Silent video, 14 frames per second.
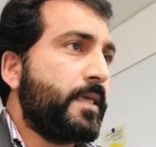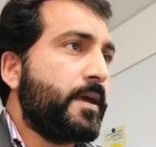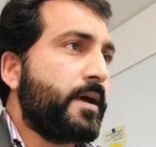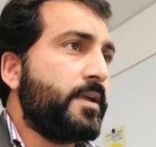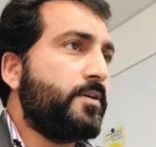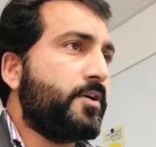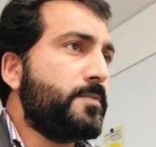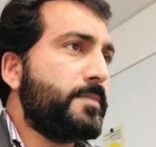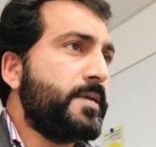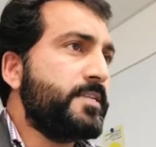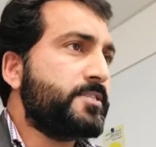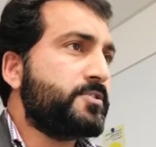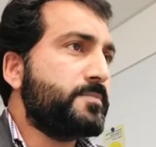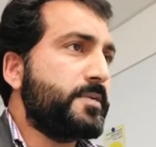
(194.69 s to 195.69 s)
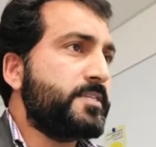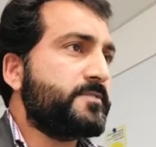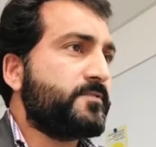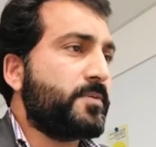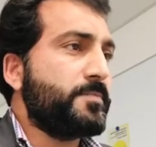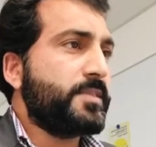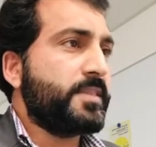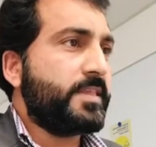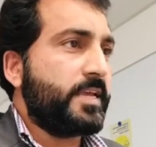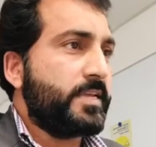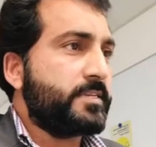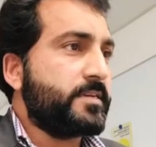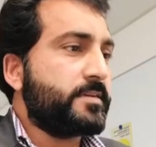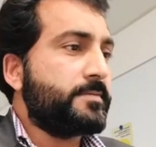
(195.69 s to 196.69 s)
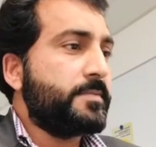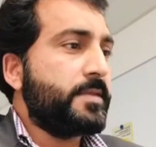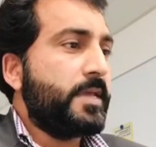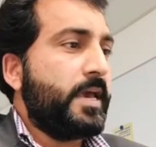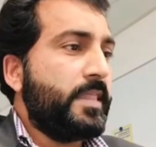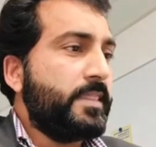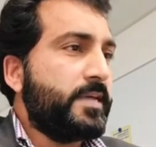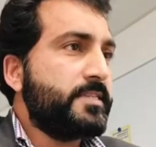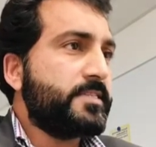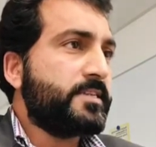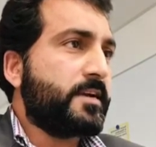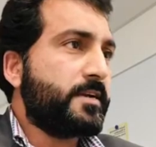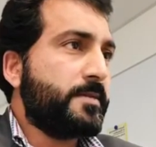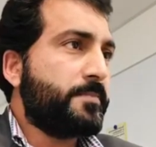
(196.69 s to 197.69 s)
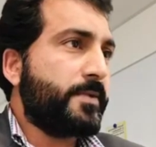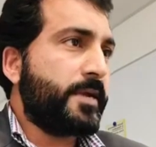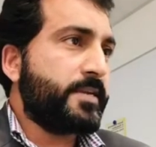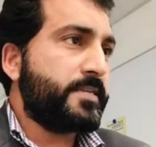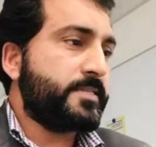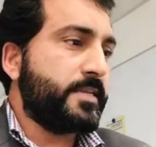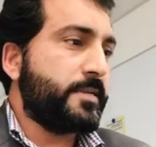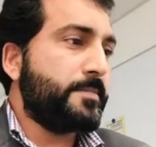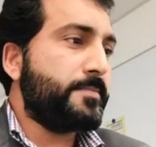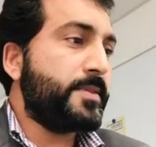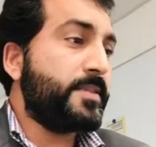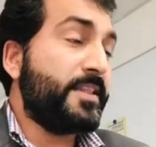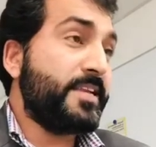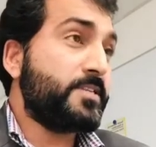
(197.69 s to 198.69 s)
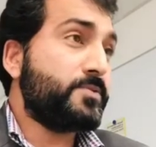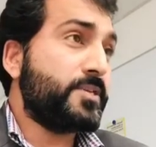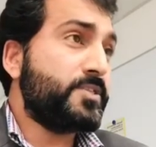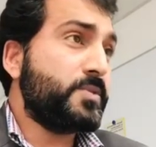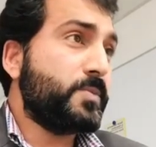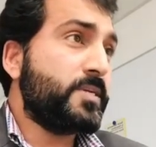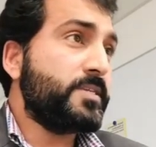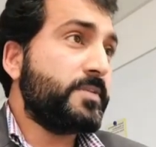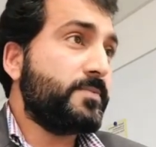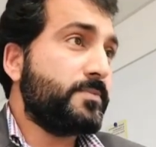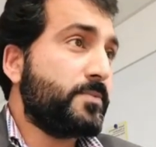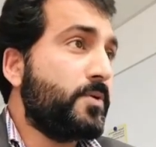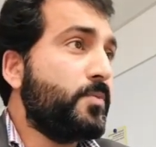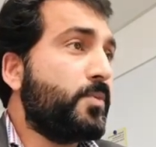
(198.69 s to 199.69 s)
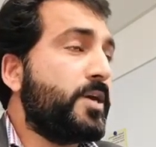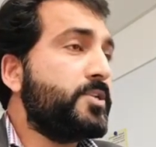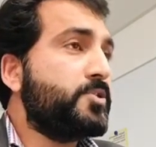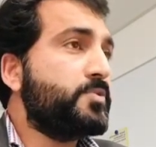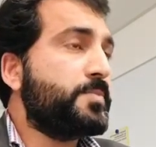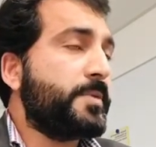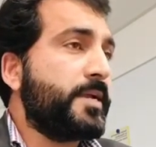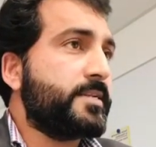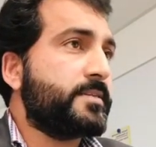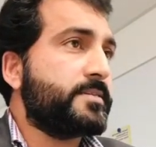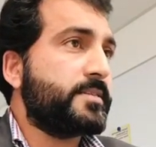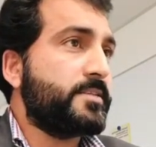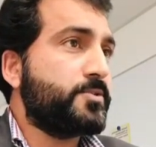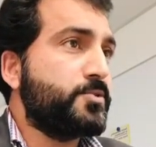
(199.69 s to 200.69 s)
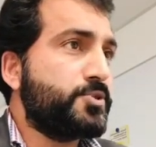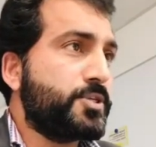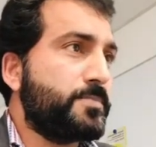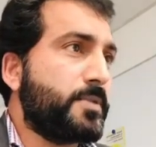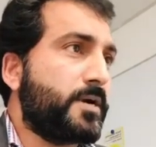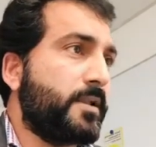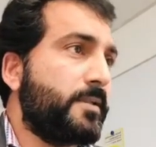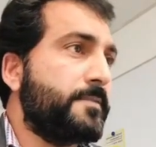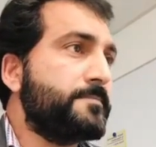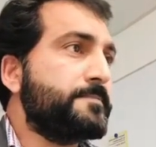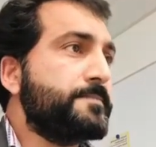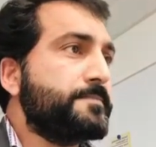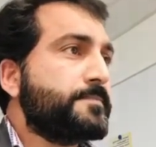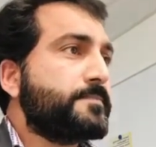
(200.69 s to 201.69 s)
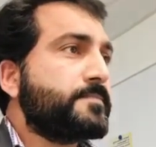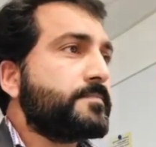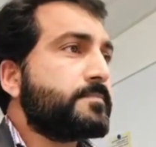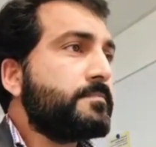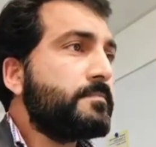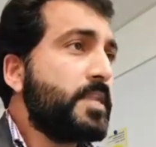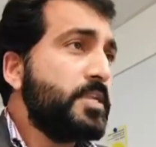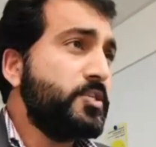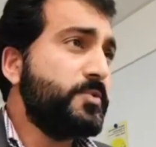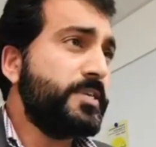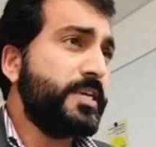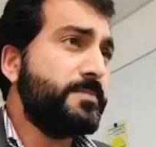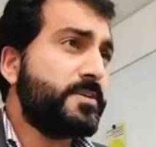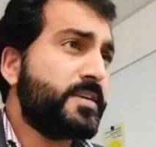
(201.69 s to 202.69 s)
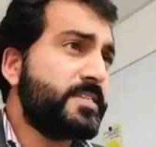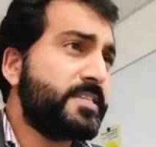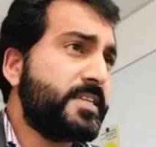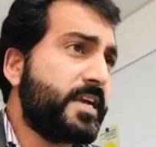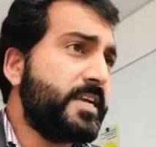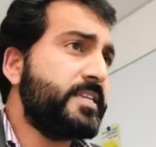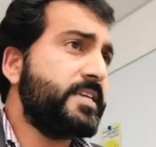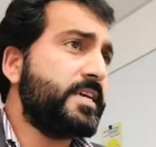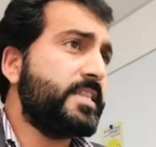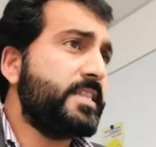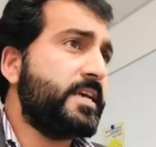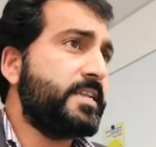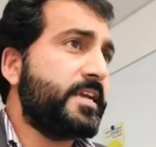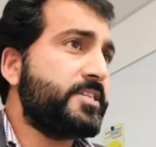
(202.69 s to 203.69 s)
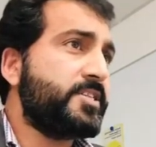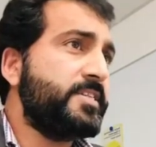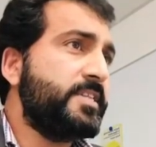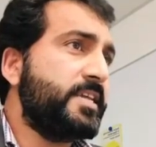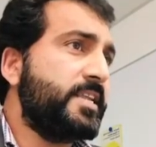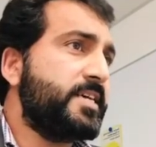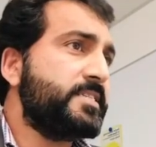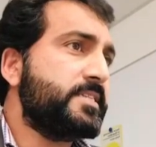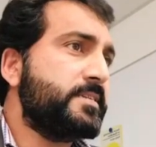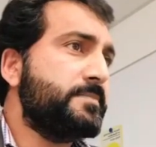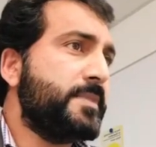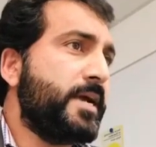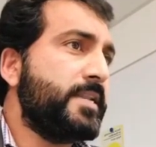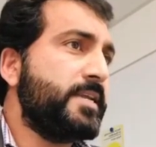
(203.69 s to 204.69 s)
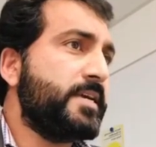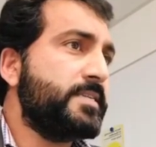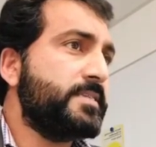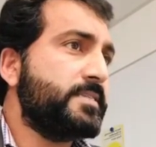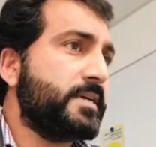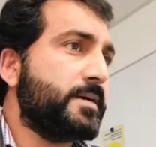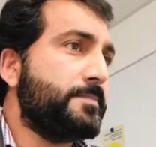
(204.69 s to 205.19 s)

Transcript: I got my instruments from the theater and then started practicing. But the next question was on what to practice, like suture model. So we came across an idea that actually the elastic band has